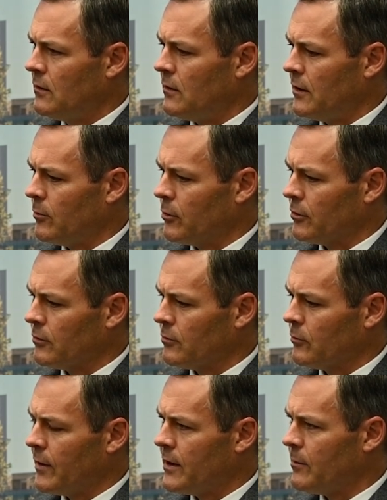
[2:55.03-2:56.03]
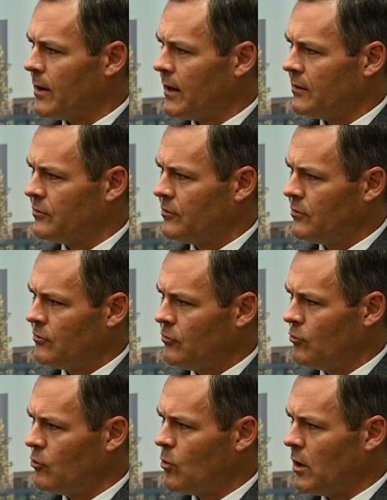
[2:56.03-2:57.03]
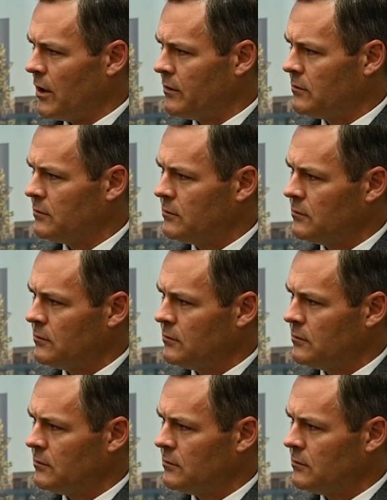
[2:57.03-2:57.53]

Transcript: They were randomized two to one,